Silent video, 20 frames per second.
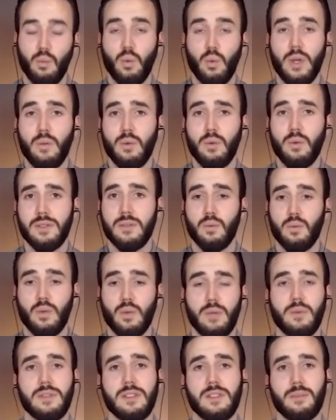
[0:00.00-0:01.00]
We
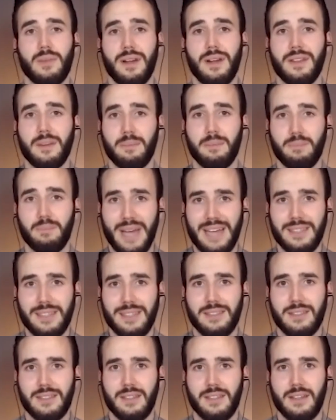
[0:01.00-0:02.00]
will supply the
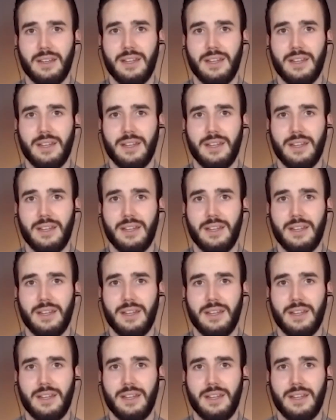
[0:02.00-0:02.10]
best